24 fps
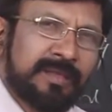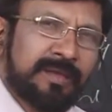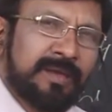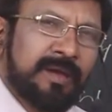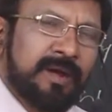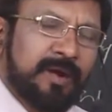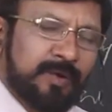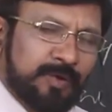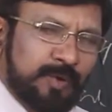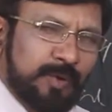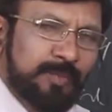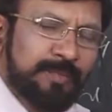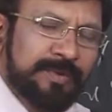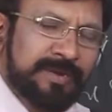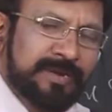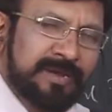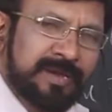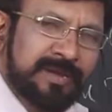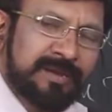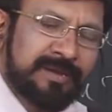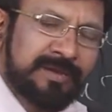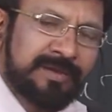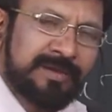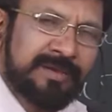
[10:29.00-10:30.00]

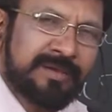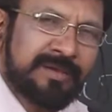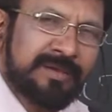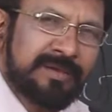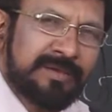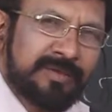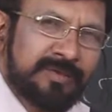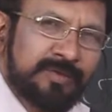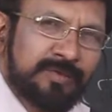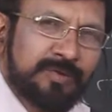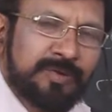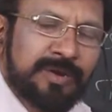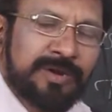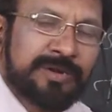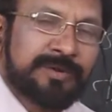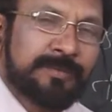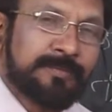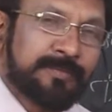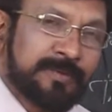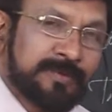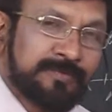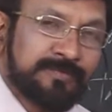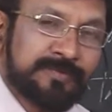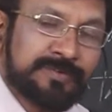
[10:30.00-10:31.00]
automatically you get a
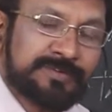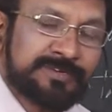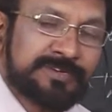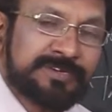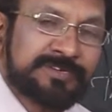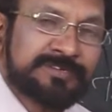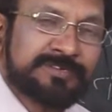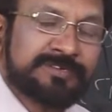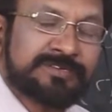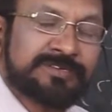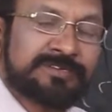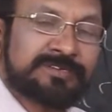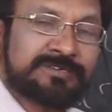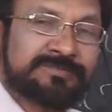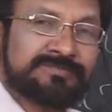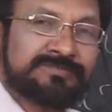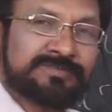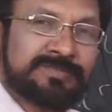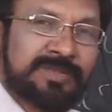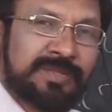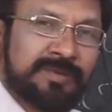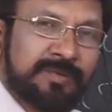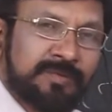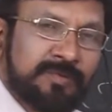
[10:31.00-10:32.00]
proficiency
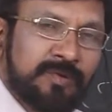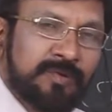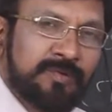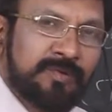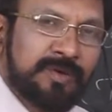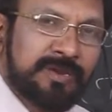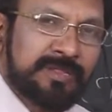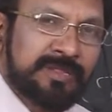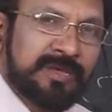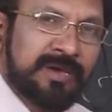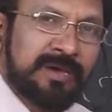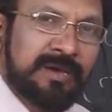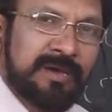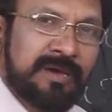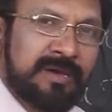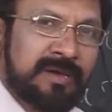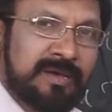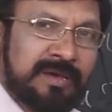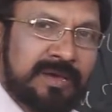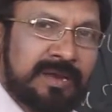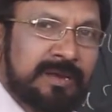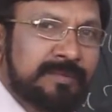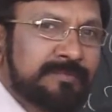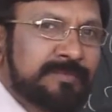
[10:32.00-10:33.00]
over the
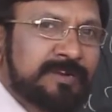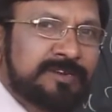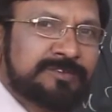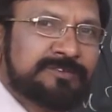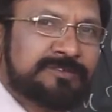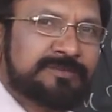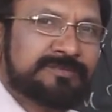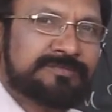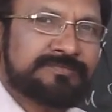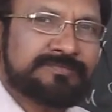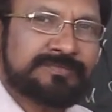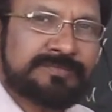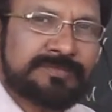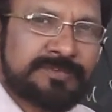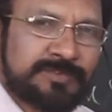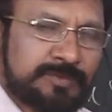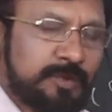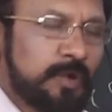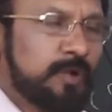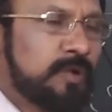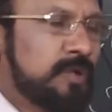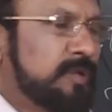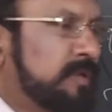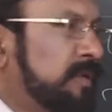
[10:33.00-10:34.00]
elements.
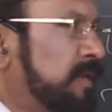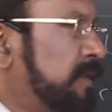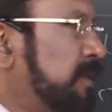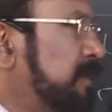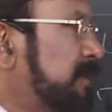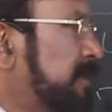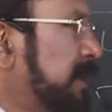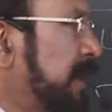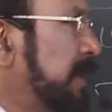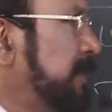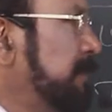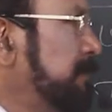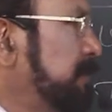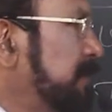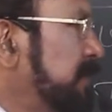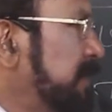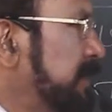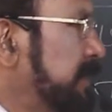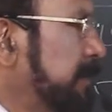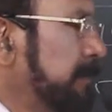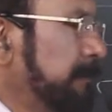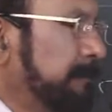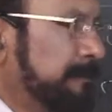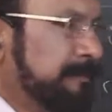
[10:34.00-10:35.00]
So time
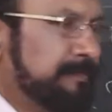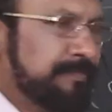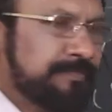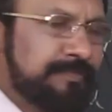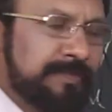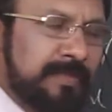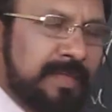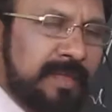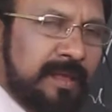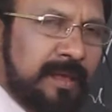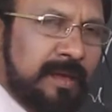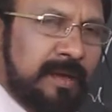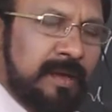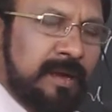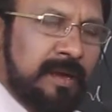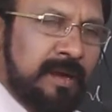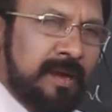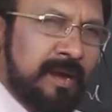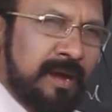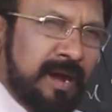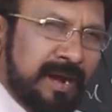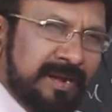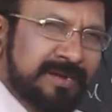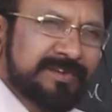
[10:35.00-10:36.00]
being,
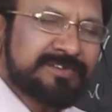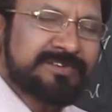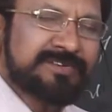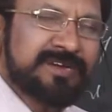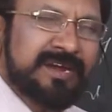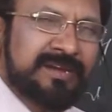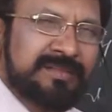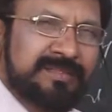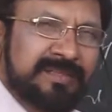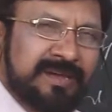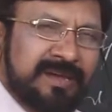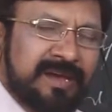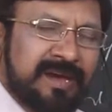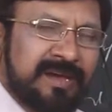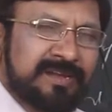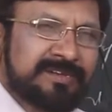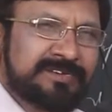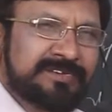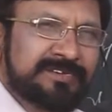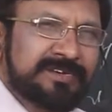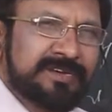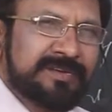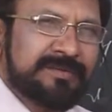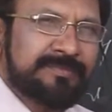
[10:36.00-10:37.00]
understand the
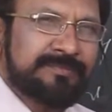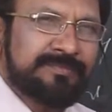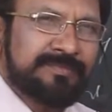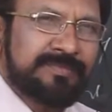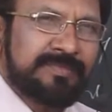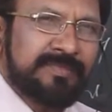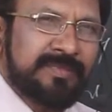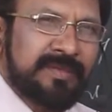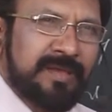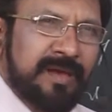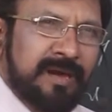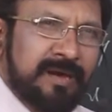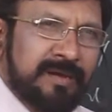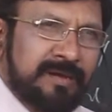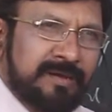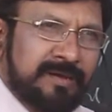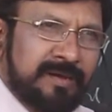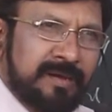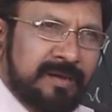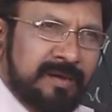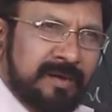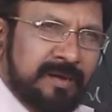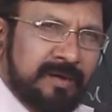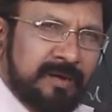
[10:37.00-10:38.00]
culture
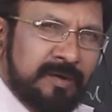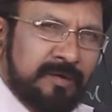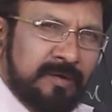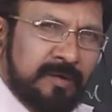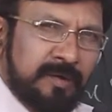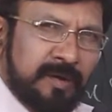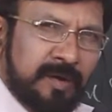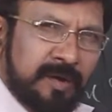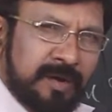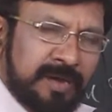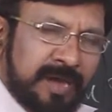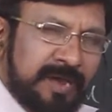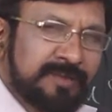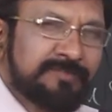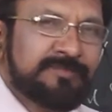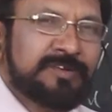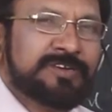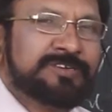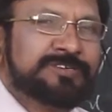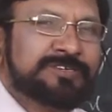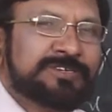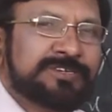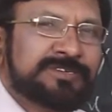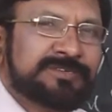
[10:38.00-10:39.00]
or
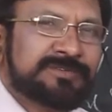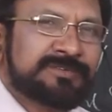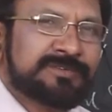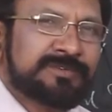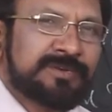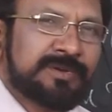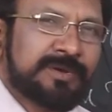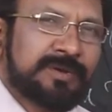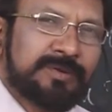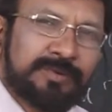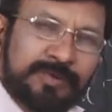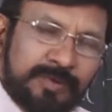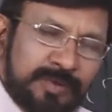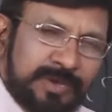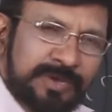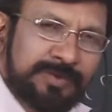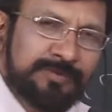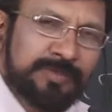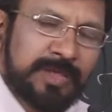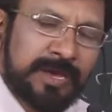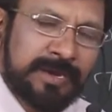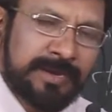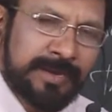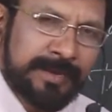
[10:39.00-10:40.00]
conventions to give
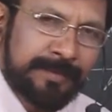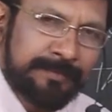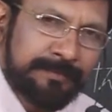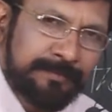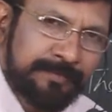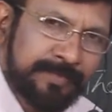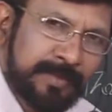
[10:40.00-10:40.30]
the name.